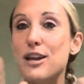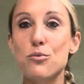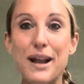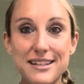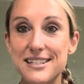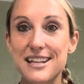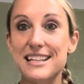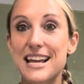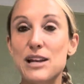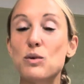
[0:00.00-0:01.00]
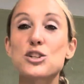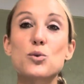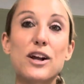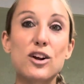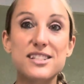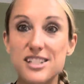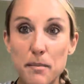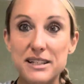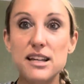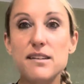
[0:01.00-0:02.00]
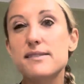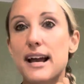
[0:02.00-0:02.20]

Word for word: Wednesdays, again, we're doing our summatives.